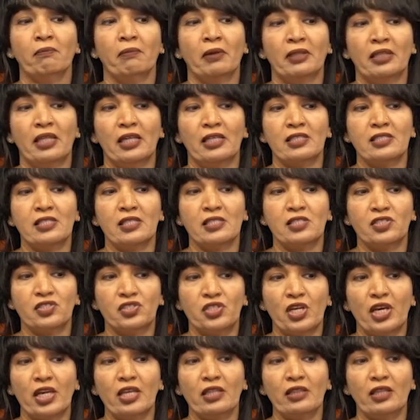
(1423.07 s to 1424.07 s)
but there is a
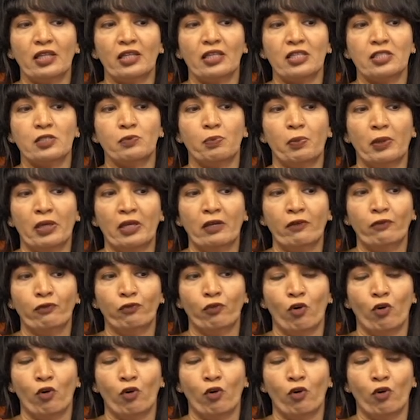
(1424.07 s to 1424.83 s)
strain that is being